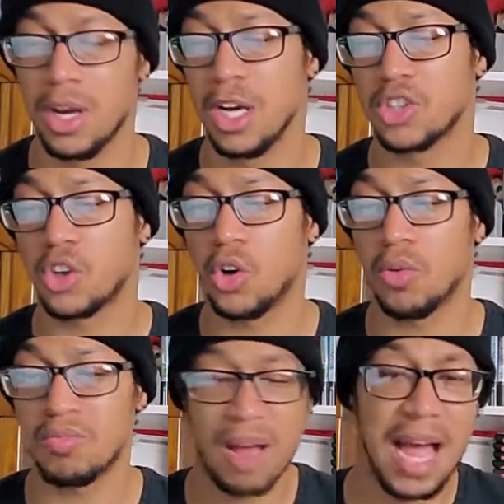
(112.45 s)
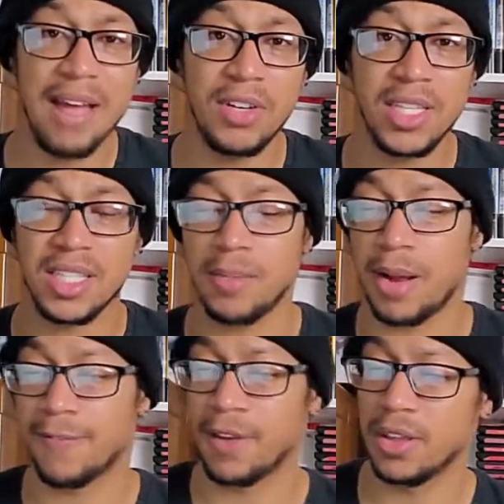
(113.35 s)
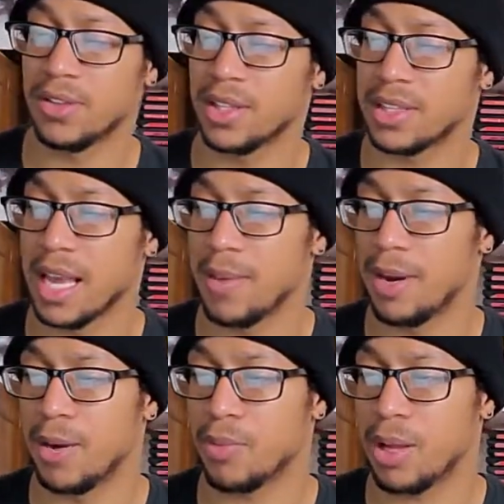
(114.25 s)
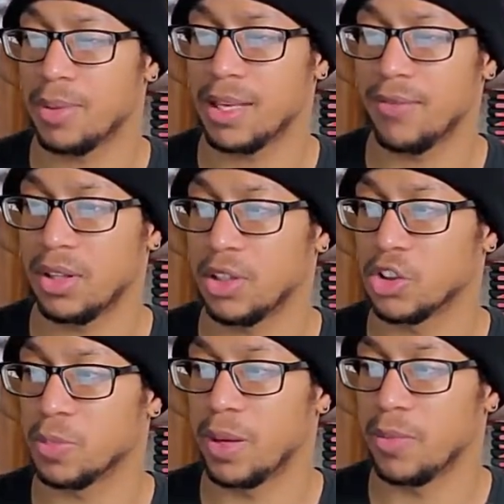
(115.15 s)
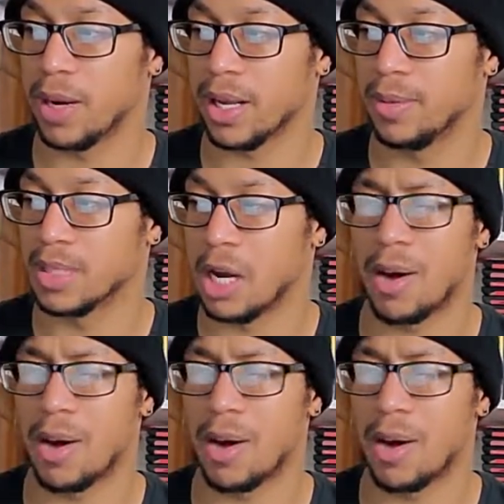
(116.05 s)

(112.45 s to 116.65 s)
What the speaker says: So I have a decent amount of faith in this game, and I'll probably give it a little spin when it comes out.